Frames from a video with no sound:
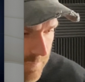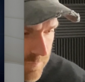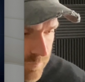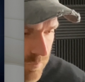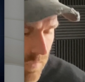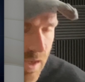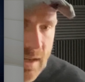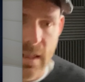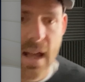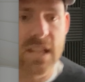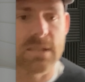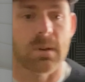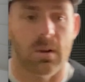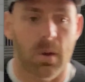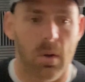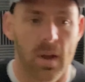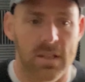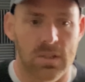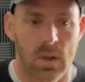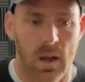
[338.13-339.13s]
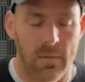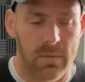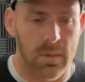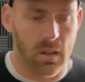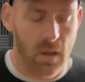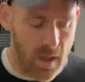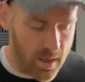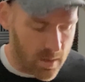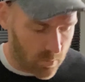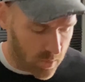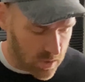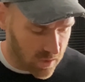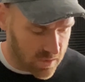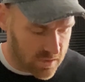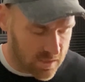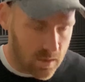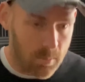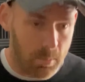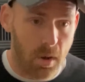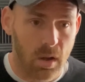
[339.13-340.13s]
any last minute requests you have from the client when you can
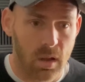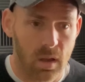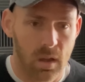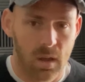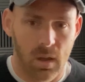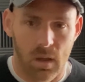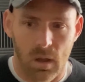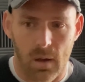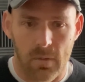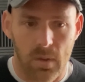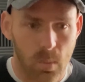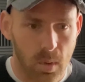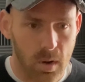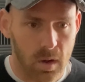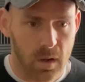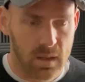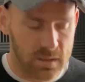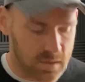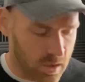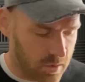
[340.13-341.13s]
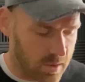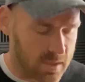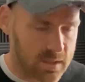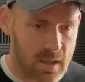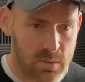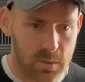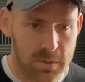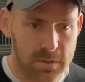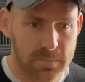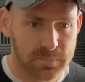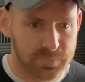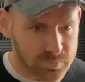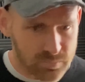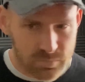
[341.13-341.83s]
see the bulk of the work is already scheduled.